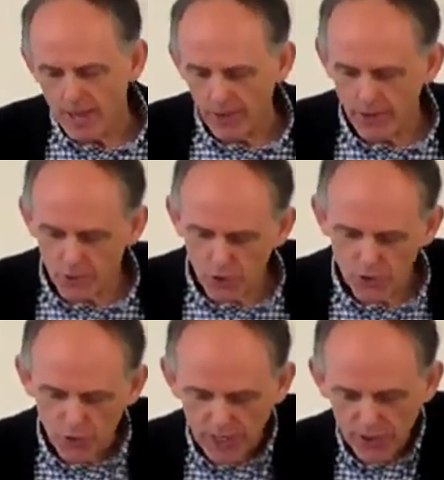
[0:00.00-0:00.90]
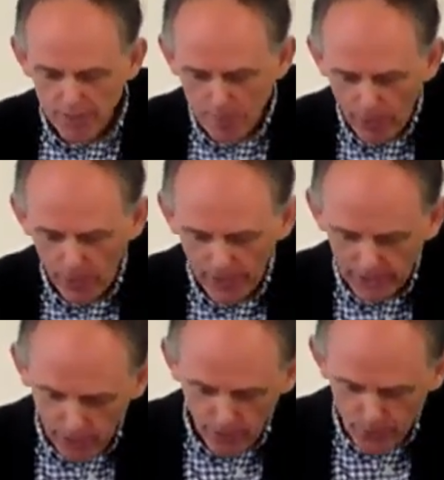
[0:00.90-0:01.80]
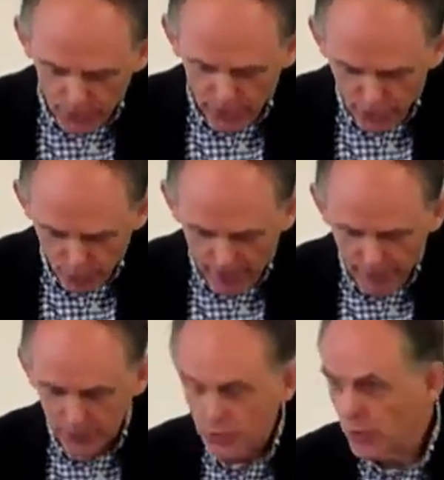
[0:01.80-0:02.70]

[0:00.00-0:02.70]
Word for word: Others suggest that Paul includes this reference